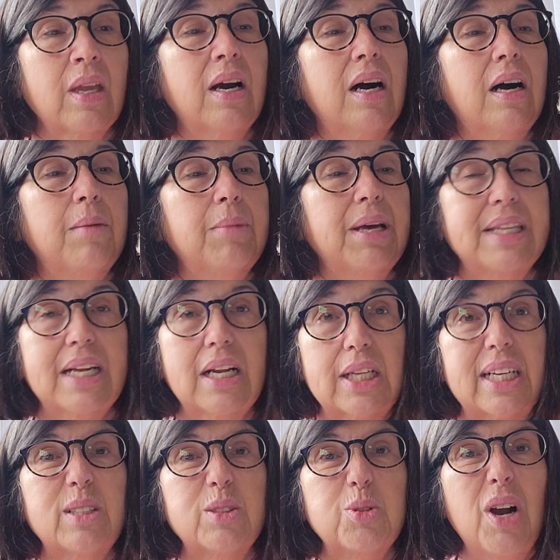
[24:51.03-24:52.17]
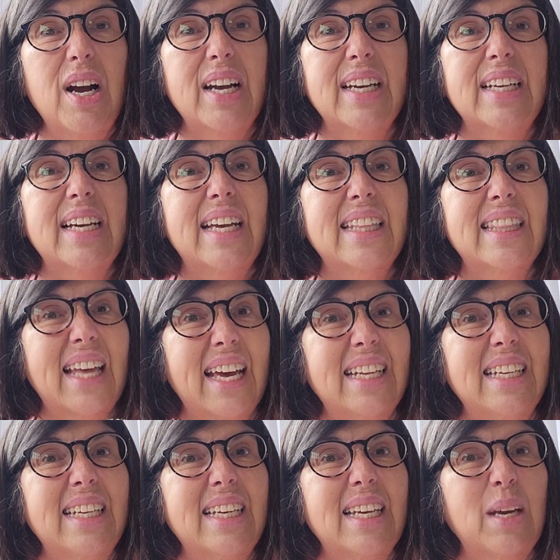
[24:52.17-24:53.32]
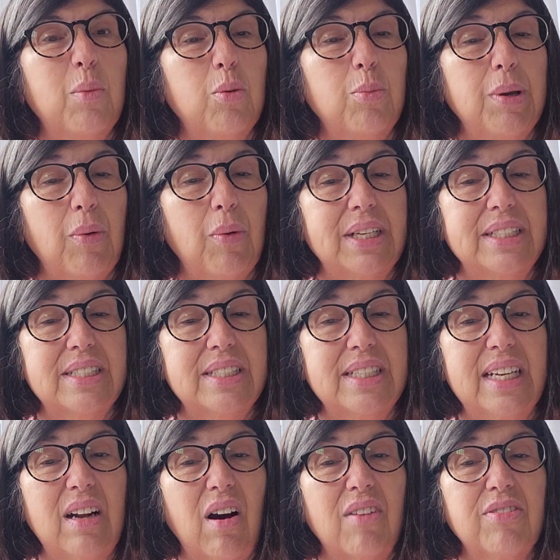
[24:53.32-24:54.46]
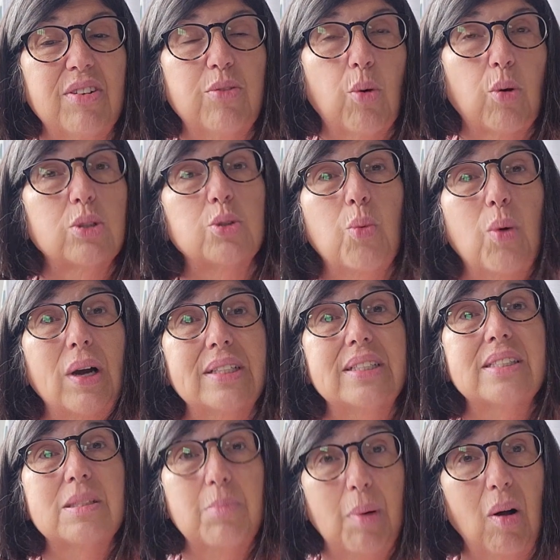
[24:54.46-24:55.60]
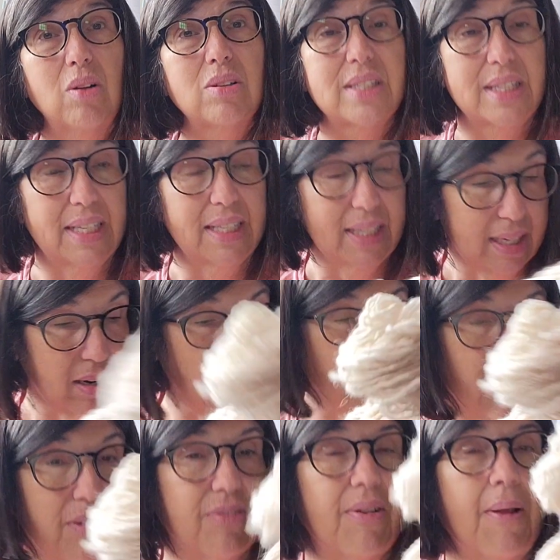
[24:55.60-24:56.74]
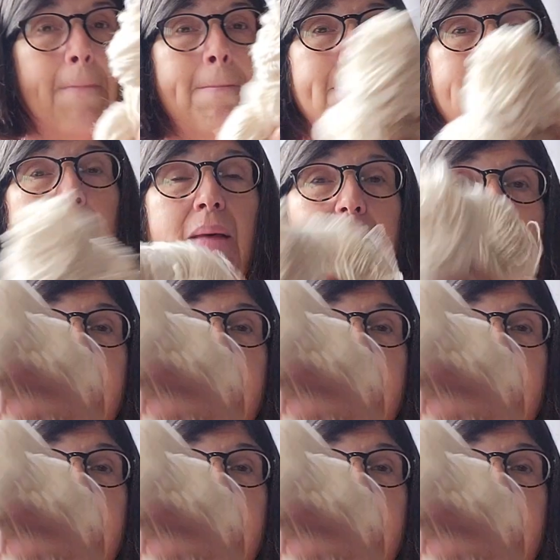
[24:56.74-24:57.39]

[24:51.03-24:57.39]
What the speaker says: And then I'll let it dry, and then it will be ready to knit off of, or to wind into balls and then knit off of. But